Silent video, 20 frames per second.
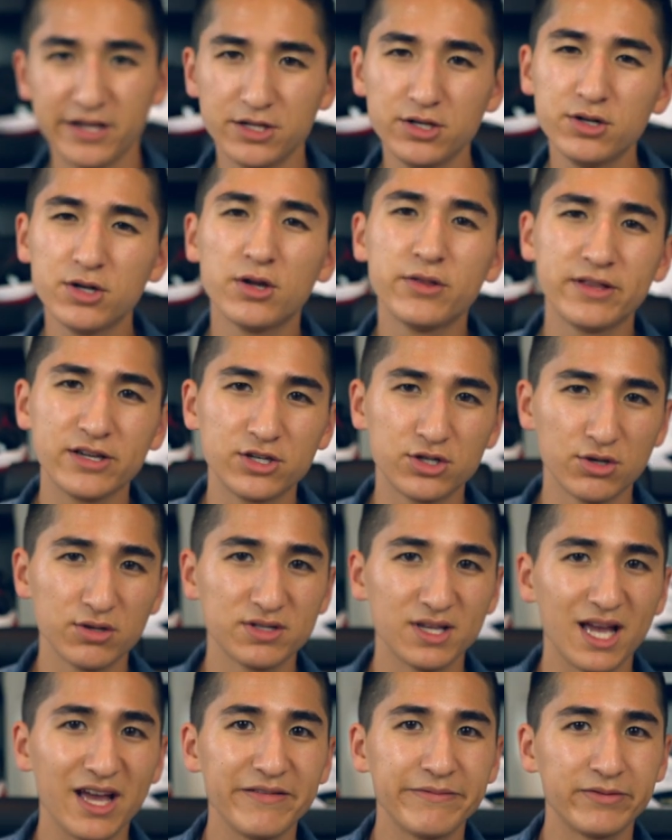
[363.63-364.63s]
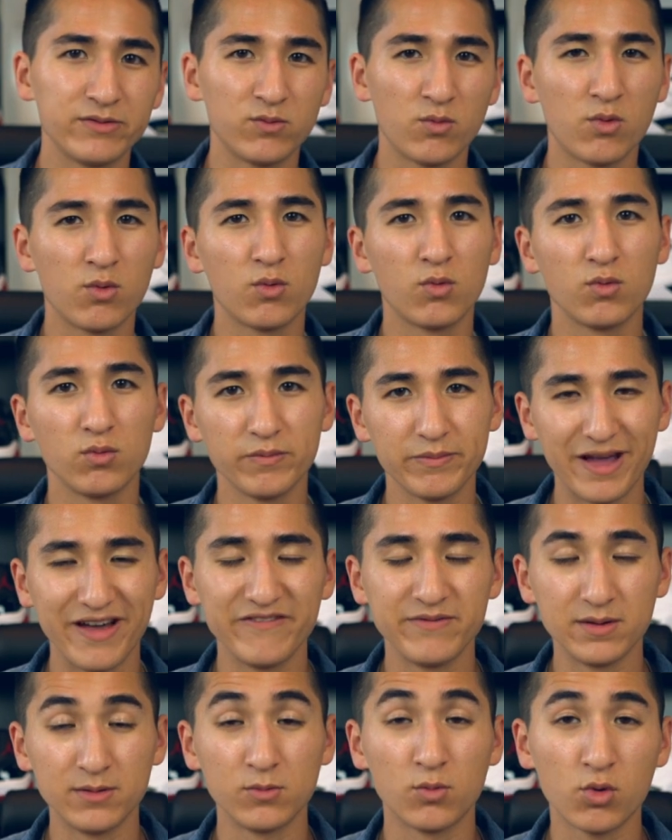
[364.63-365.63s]
I do know these shoes have been
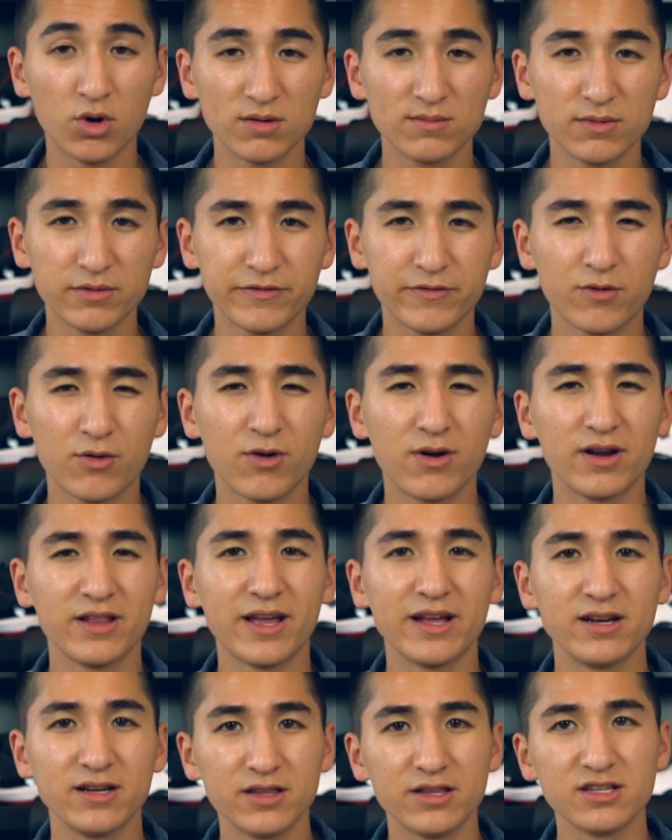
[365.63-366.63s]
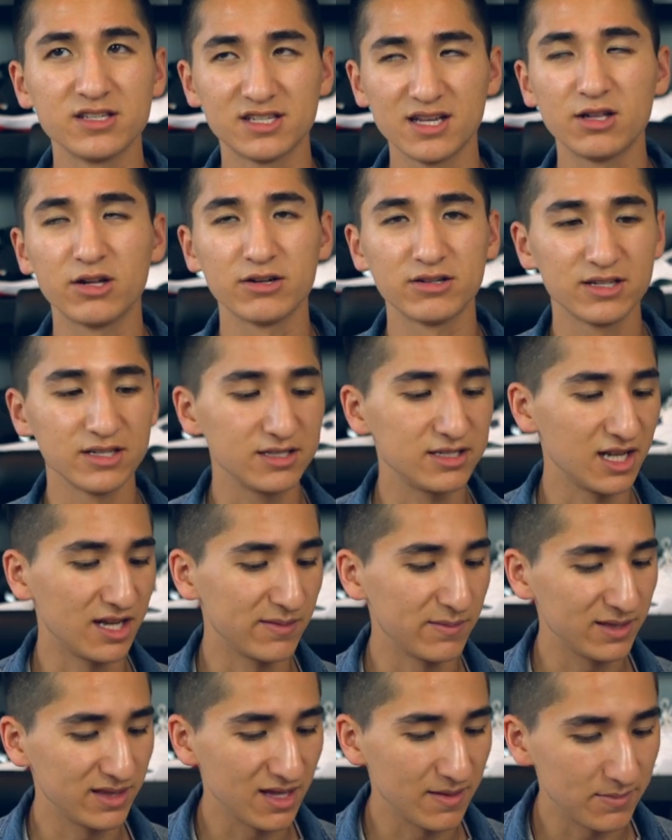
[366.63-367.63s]
worn before, and the seller did
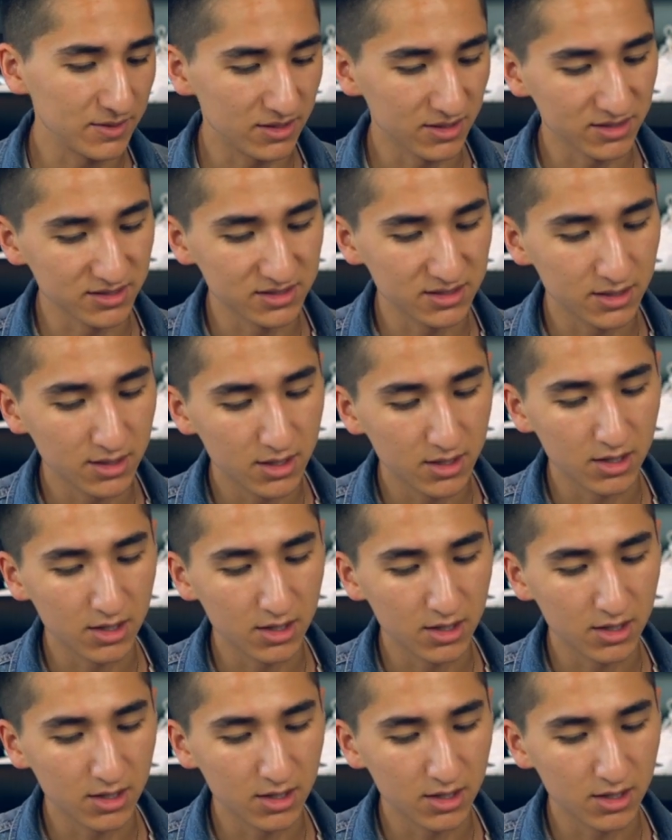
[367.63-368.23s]
tell me that, because